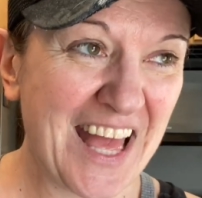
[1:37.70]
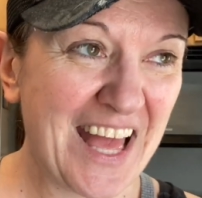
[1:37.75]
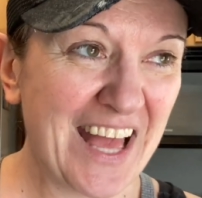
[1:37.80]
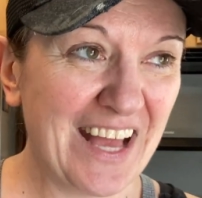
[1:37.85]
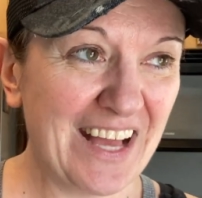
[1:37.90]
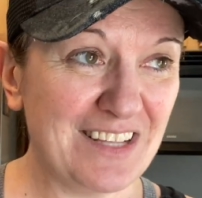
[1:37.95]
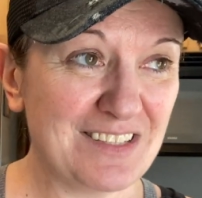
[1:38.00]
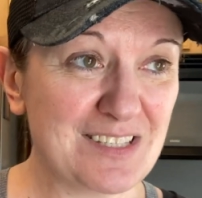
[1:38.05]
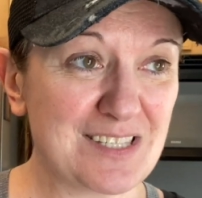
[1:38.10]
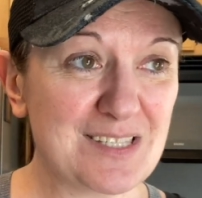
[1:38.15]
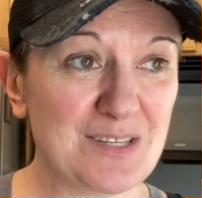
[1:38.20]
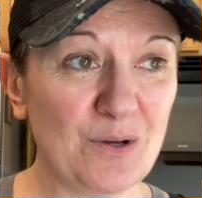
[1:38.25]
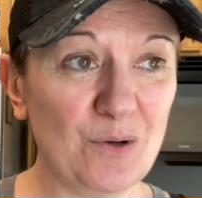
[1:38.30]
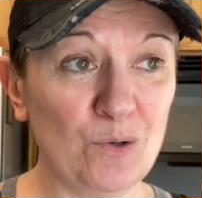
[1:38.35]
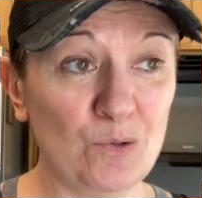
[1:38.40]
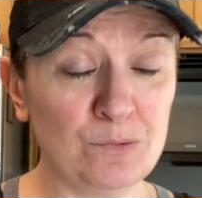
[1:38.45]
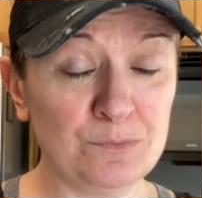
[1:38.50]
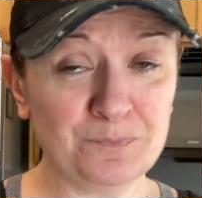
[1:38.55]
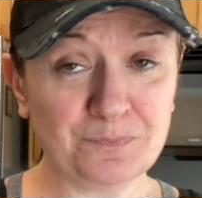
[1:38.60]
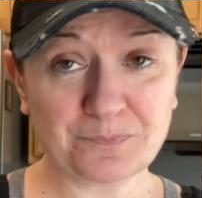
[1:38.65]
And
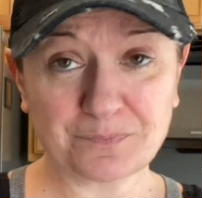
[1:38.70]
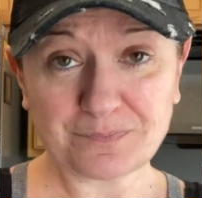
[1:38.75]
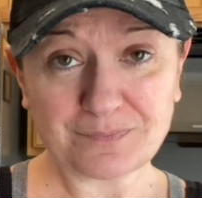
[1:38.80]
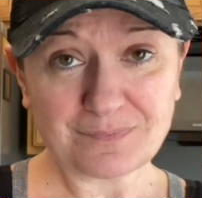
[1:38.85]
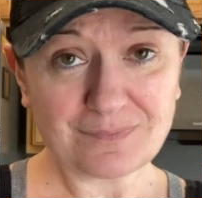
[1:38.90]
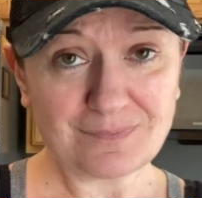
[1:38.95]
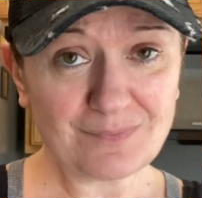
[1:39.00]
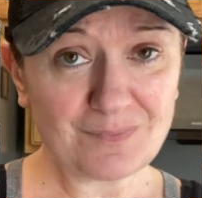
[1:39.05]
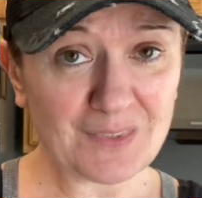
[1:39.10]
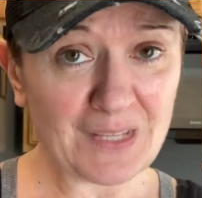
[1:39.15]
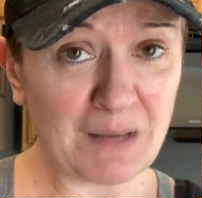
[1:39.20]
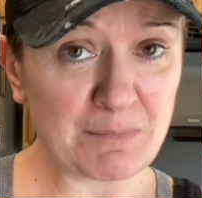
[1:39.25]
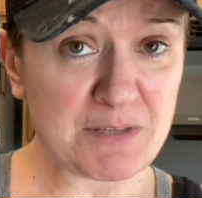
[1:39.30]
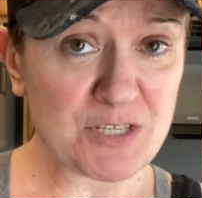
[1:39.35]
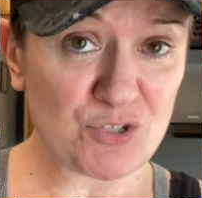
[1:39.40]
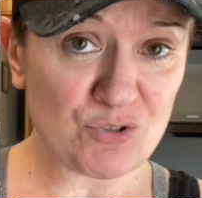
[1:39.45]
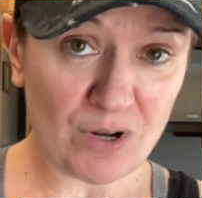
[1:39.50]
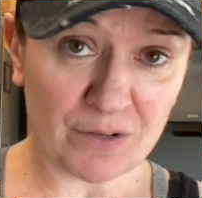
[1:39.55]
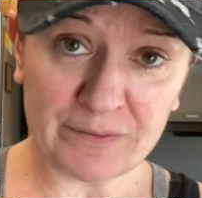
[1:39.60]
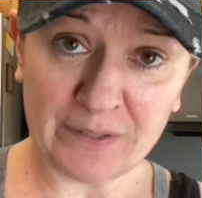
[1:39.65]
so I'm
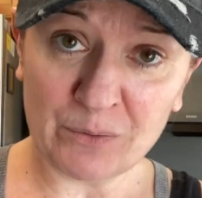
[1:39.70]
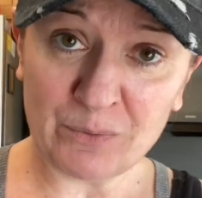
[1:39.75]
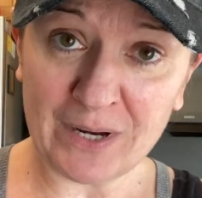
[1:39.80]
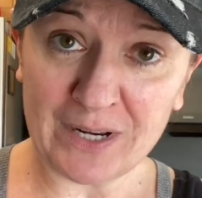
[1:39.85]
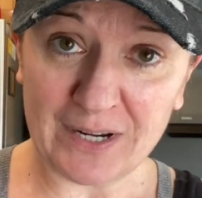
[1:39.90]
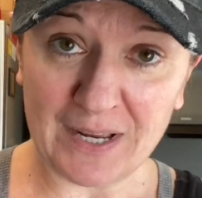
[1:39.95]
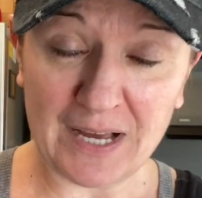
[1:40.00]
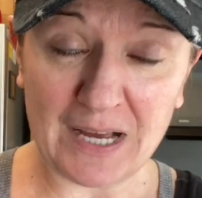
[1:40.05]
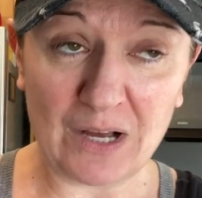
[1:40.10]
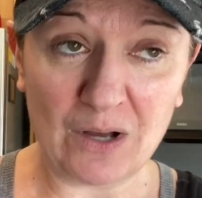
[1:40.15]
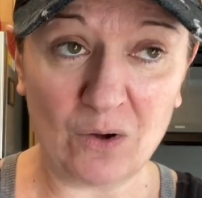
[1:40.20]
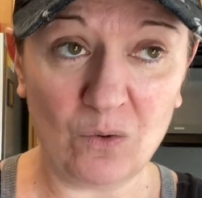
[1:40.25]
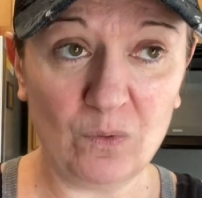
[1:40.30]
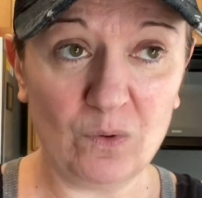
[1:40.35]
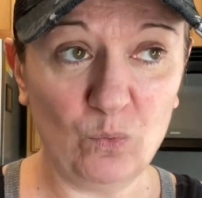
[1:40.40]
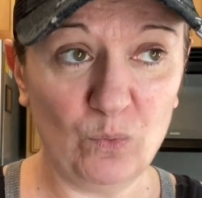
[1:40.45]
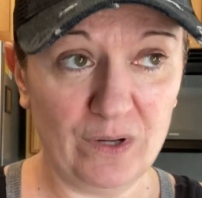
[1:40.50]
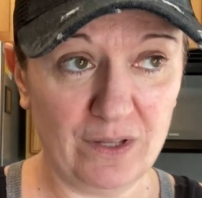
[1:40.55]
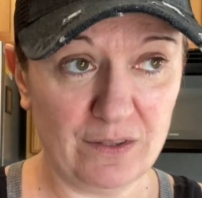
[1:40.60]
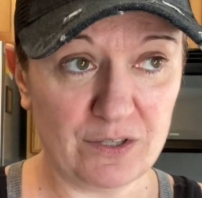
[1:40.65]
struggling right now
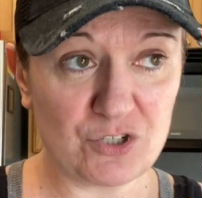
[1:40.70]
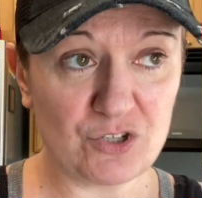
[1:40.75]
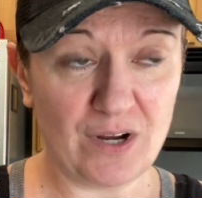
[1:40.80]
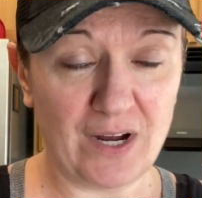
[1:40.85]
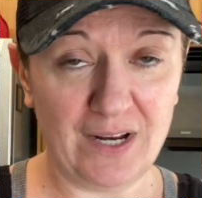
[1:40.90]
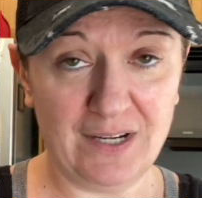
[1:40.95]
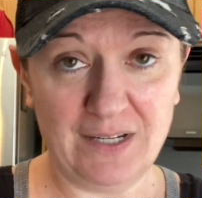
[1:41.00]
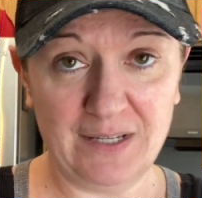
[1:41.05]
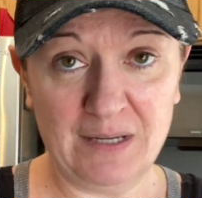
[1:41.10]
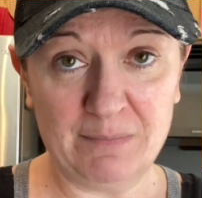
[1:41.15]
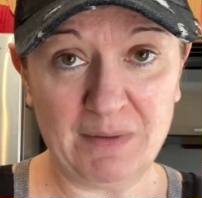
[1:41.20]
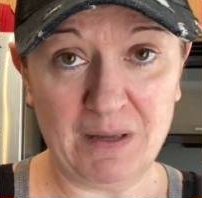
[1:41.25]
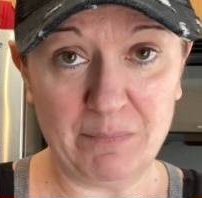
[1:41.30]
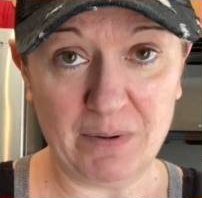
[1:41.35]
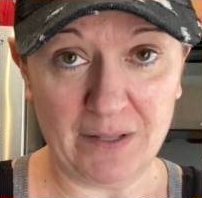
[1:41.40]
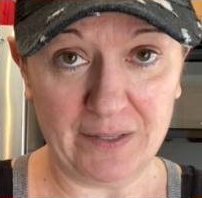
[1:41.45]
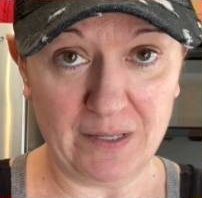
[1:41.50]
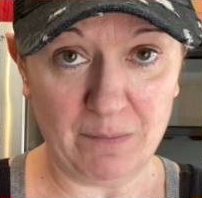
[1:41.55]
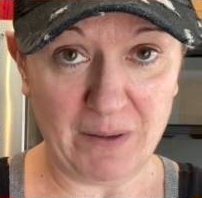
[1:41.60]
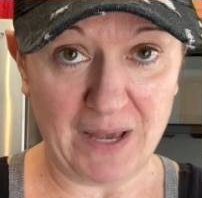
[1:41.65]
with trying to get my
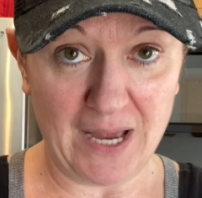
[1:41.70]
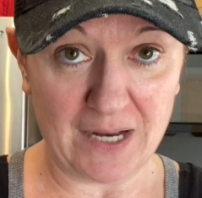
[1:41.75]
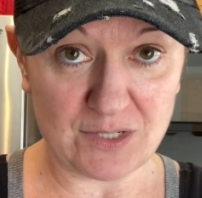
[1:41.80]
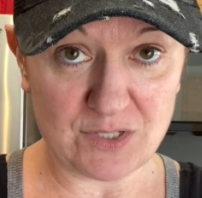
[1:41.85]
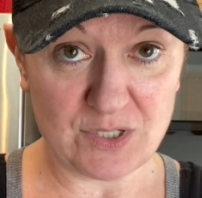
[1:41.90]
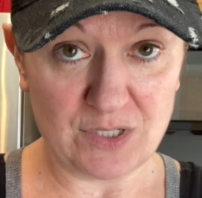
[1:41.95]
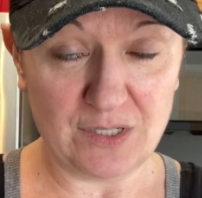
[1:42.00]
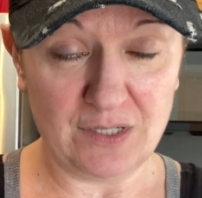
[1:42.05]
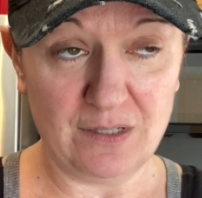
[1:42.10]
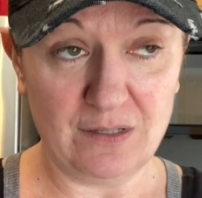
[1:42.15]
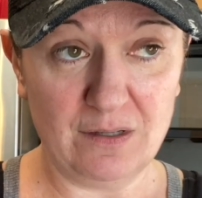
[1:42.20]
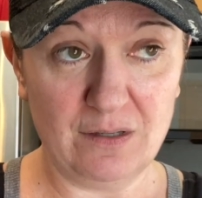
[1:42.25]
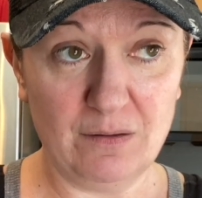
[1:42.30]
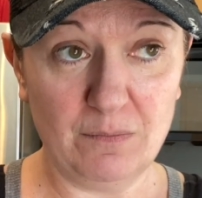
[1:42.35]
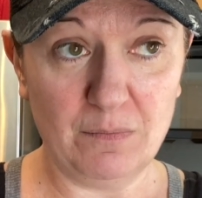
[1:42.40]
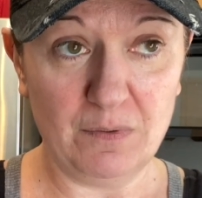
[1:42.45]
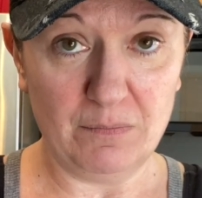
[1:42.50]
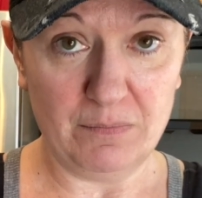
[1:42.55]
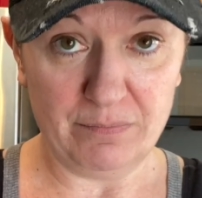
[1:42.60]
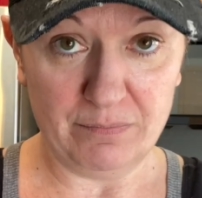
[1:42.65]
belly back to
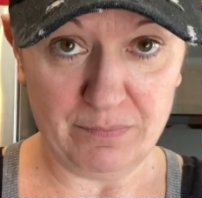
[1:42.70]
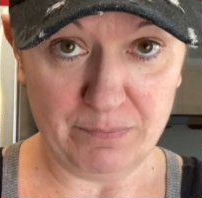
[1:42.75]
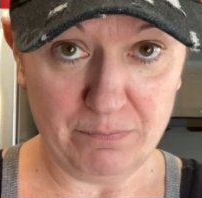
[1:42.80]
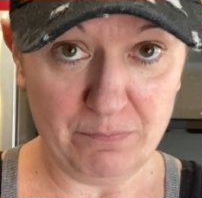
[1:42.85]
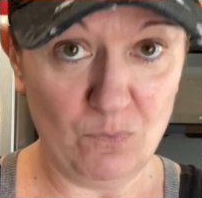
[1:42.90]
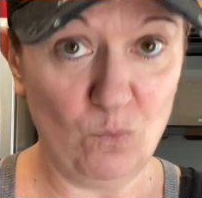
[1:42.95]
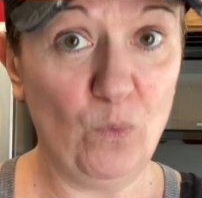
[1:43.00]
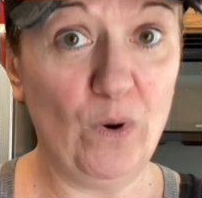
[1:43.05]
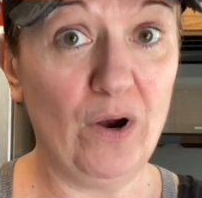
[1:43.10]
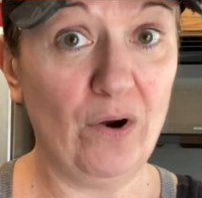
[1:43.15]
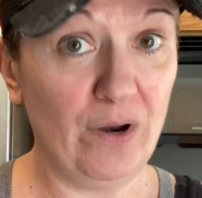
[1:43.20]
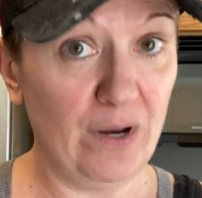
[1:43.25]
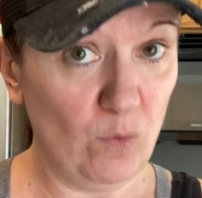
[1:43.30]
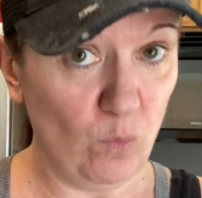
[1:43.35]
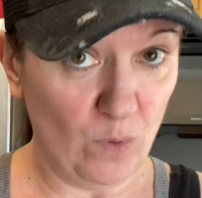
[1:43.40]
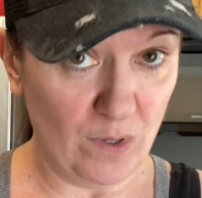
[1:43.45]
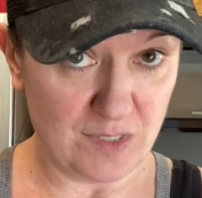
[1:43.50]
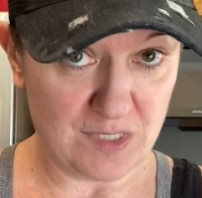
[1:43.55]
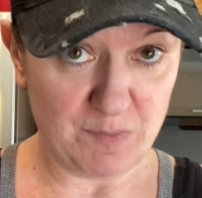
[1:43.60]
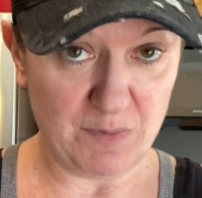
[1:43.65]
where it
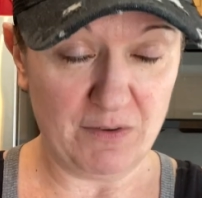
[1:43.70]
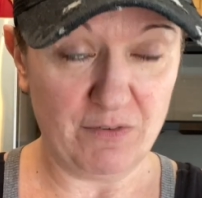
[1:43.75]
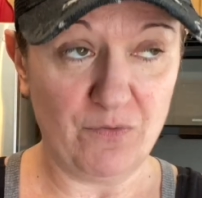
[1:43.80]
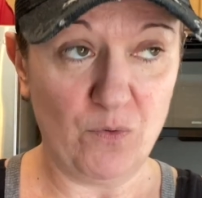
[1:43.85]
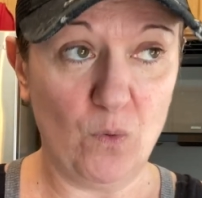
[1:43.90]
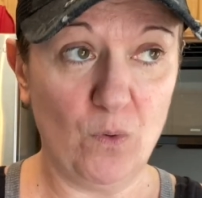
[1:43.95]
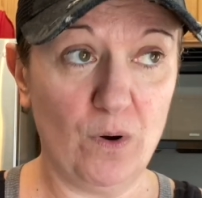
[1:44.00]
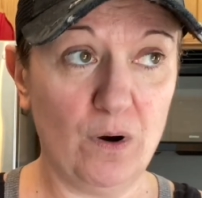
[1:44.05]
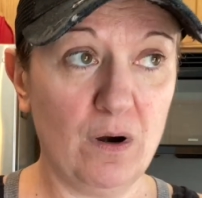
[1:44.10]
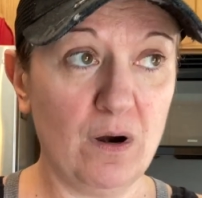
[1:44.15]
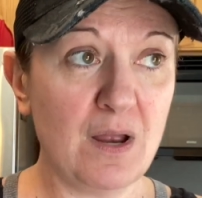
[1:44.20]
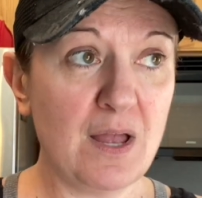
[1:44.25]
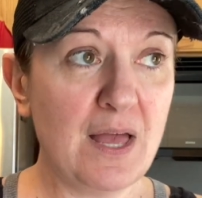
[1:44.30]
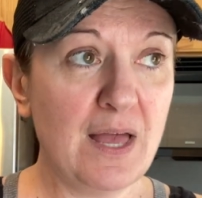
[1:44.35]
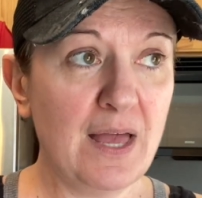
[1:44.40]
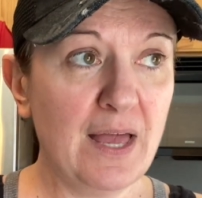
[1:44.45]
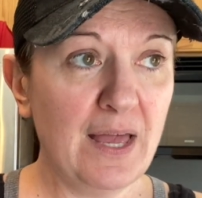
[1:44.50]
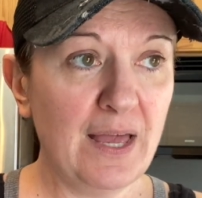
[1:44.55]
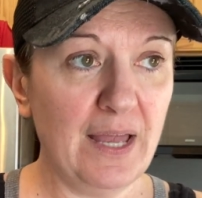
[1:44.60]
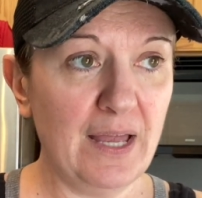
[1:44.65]
was before.
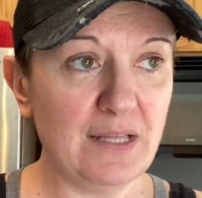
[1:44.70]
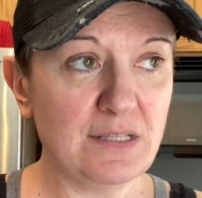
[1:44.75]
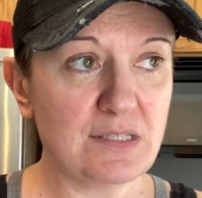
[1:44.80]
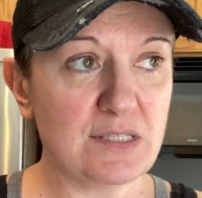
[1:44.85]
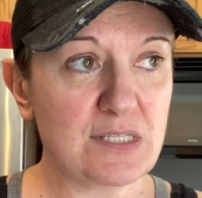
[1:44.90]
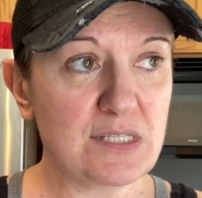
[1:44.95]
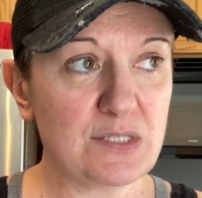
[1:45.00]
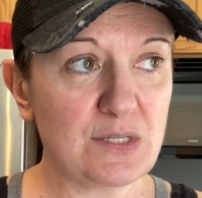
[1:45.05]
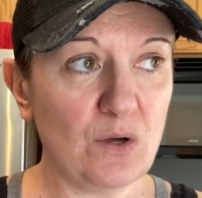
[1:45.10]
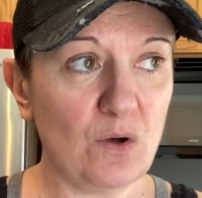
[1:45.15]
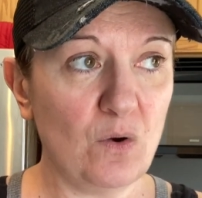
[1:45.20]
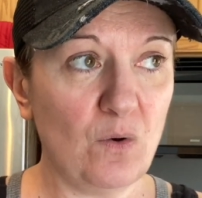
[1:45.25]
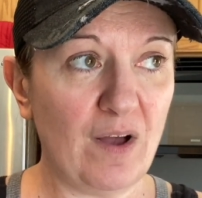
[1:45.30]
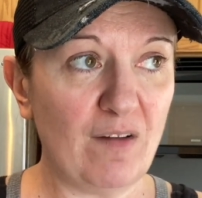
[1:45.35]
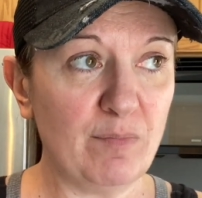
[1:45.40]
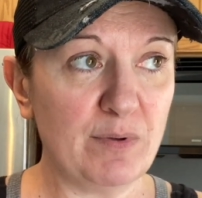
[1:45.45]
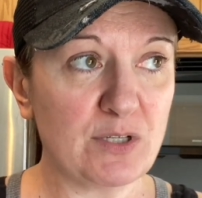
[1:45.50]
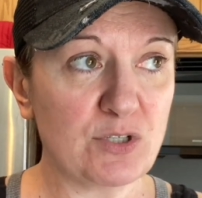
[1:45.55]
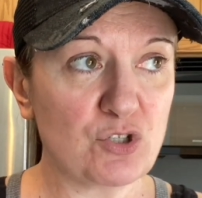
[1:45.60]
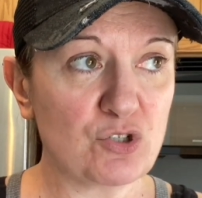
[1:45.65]
And so I've
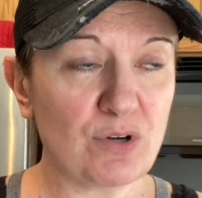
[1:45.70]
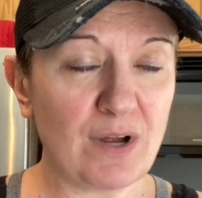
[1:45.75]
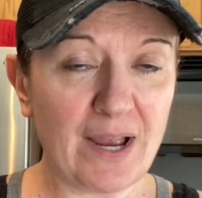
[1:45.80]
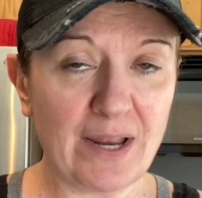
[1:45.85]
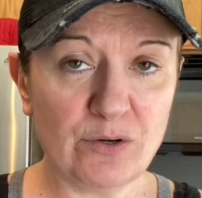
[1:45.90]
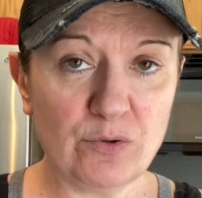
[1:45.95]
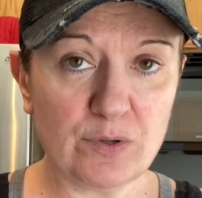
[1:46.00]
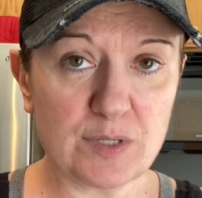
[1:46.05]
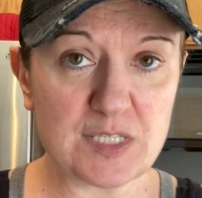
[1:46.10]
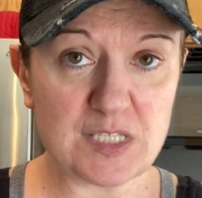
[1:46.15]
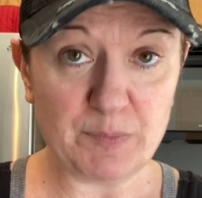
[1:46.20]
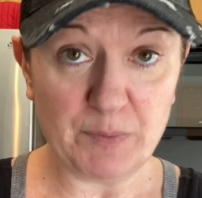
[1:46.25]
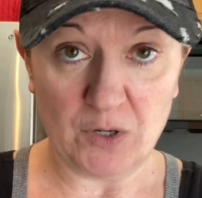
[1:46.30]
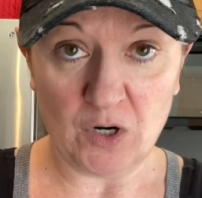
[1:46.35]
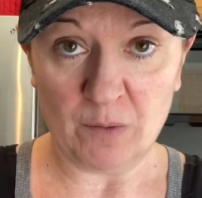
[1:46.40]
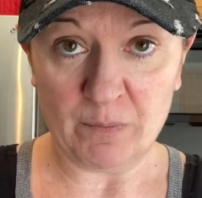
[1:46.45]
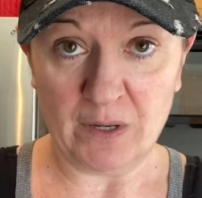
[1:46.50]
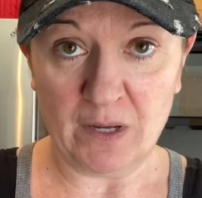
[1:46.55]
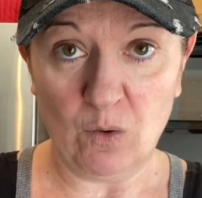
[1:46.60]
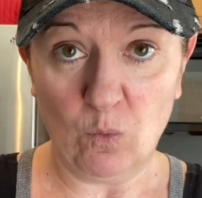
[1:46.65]
been trying to
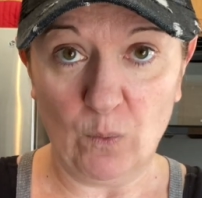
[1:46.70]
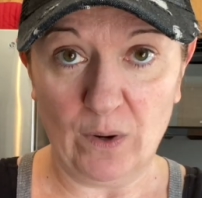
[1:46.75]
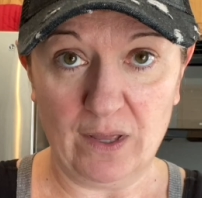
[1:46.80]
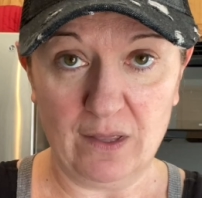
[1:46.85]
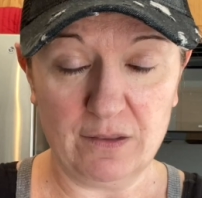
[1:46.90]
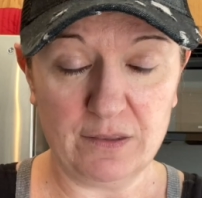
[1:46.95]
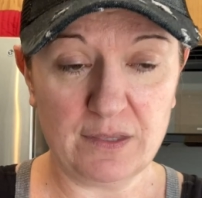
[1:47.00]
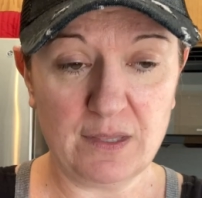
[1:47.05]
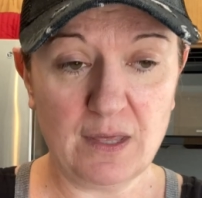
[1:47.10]
experiment with